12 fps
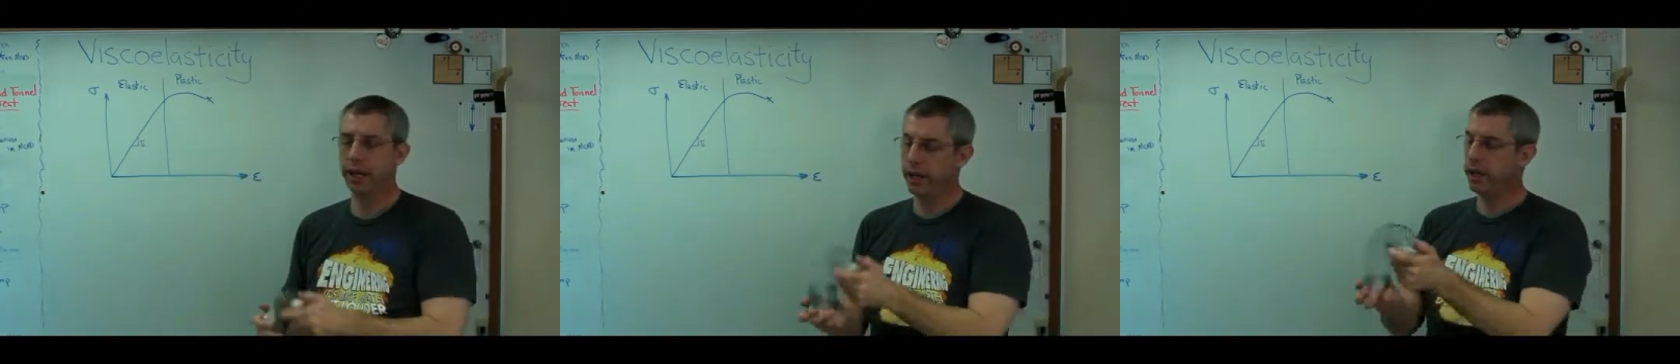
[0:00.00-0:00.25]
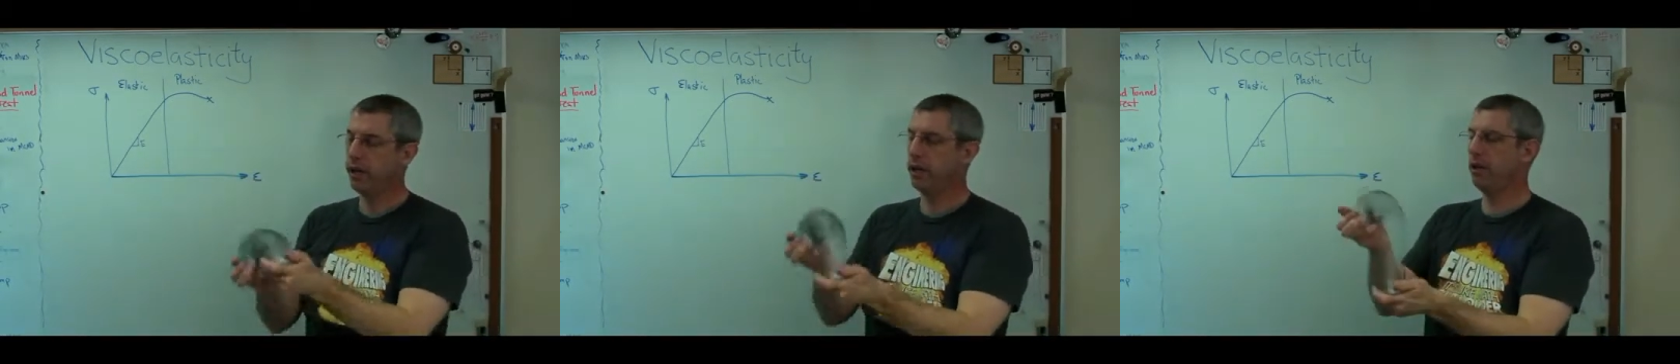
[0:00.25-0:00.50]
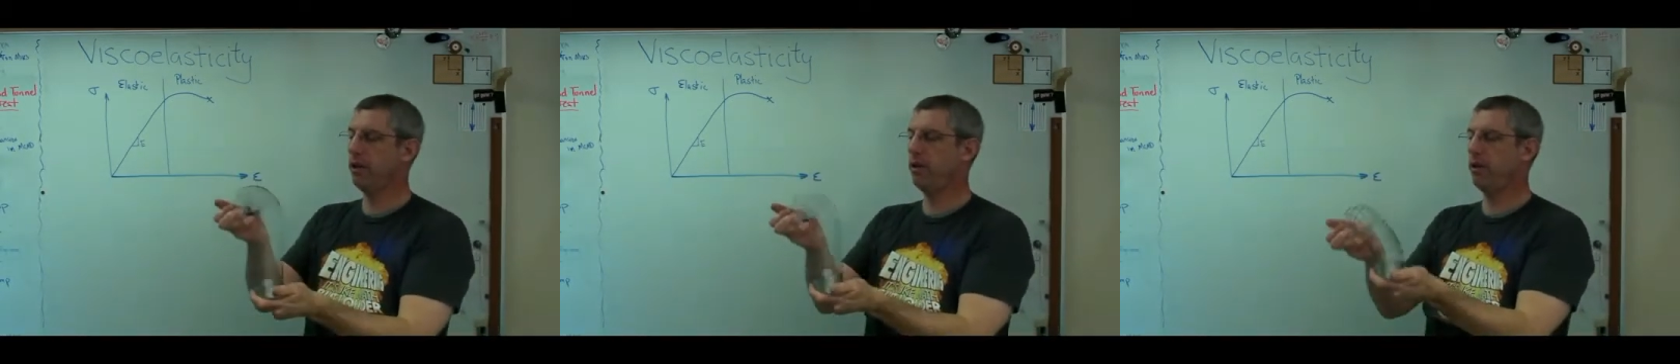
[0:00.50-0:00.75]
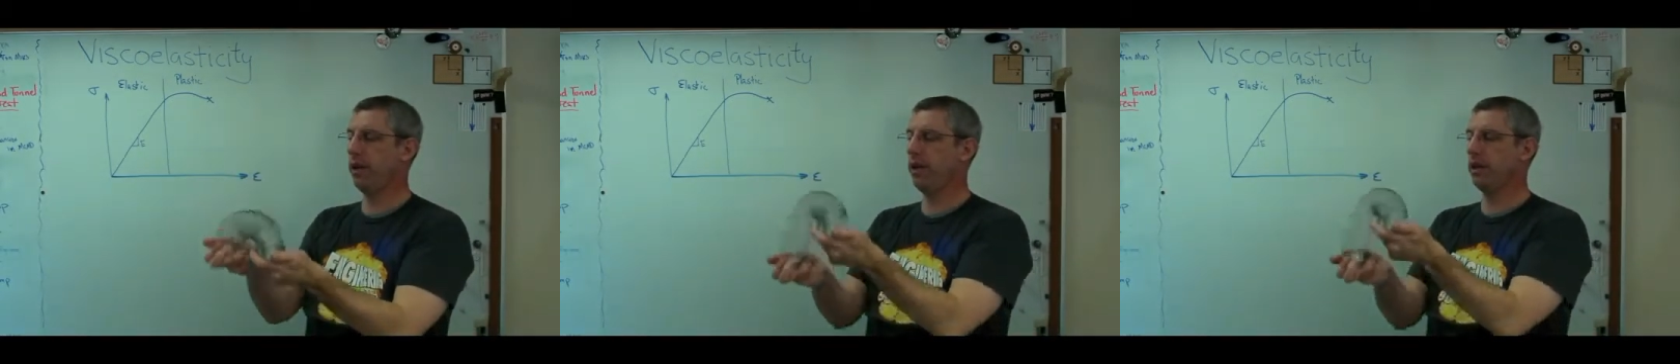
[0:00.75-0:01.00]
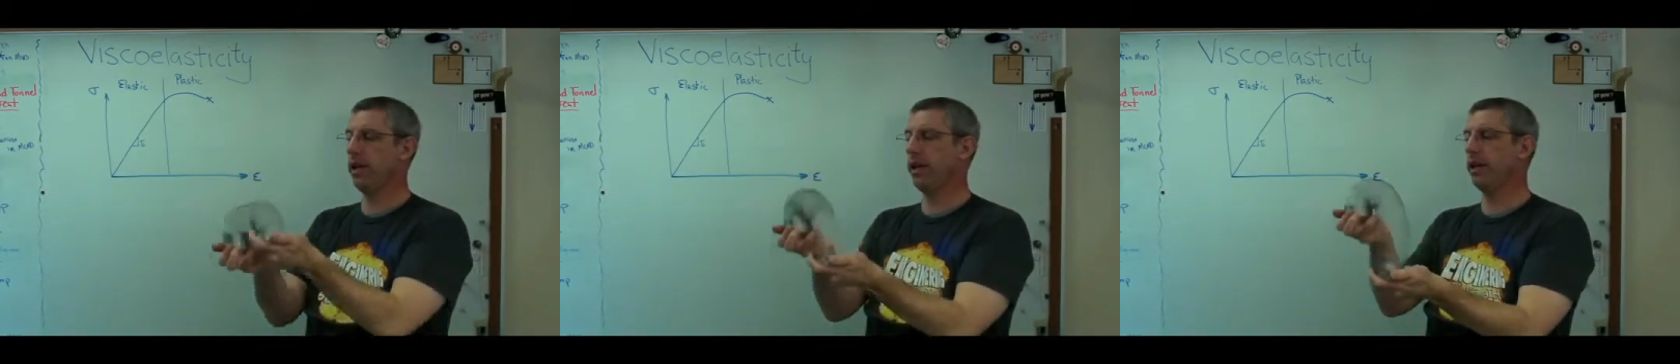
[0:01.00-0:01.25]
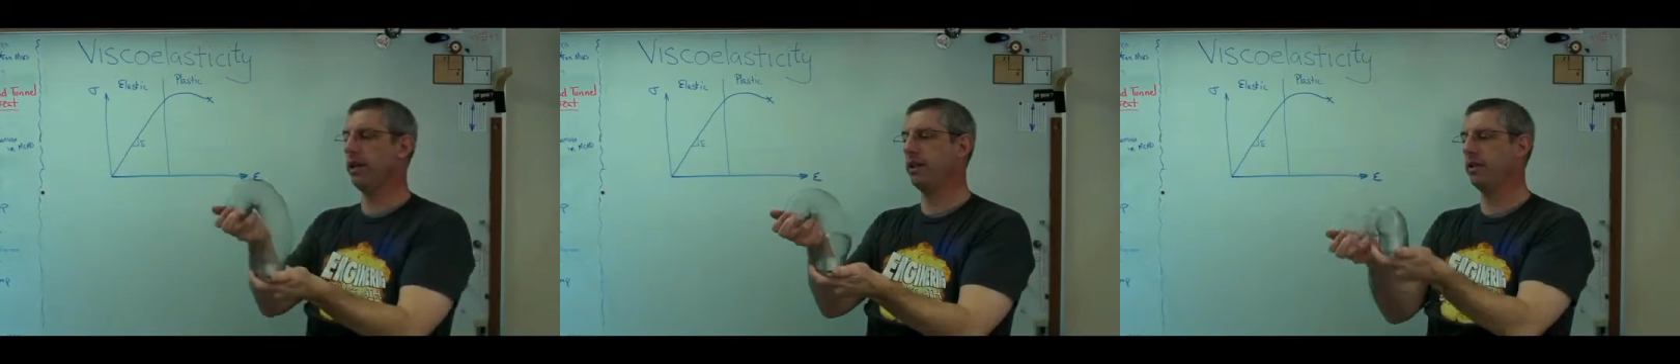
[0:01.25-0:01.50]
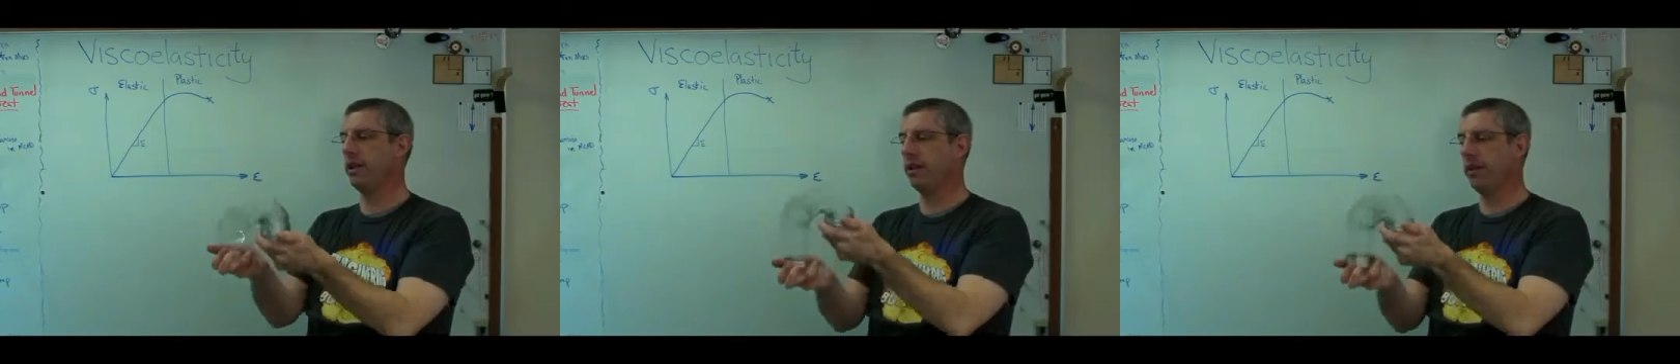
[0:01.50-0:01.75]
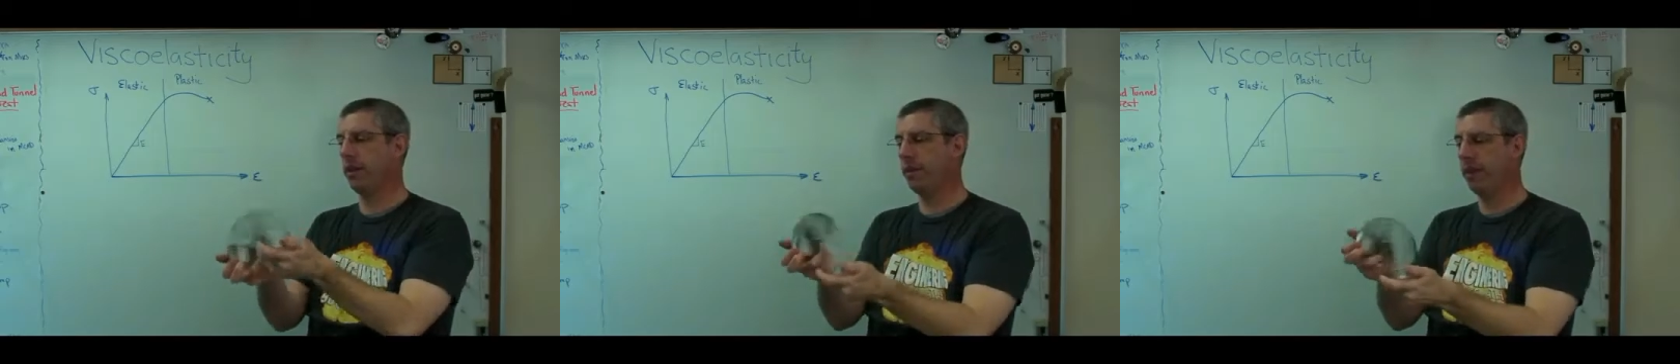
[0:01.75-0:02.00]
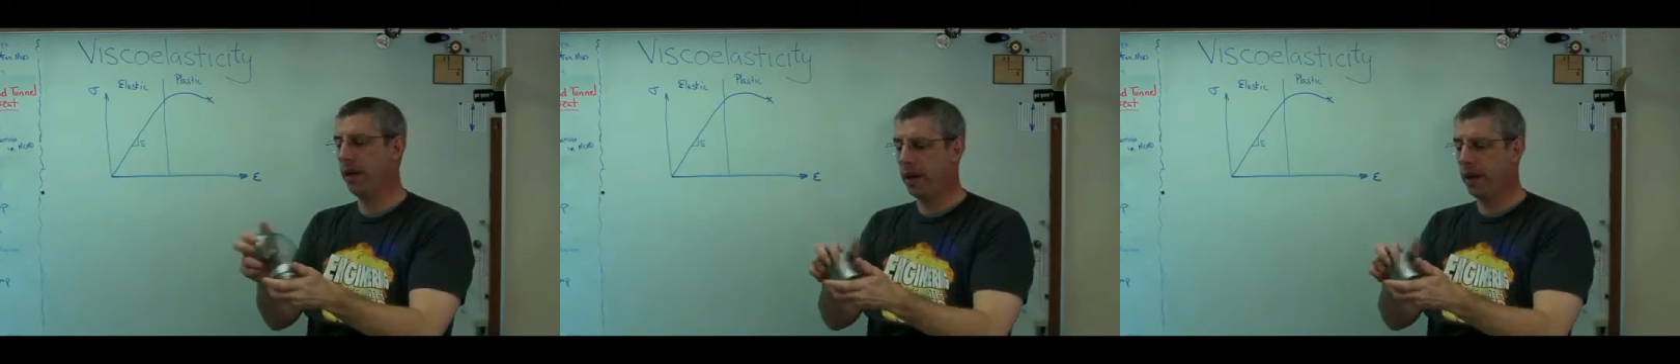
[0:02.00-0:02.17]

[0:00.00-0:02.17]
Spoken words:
You can do things like this with them.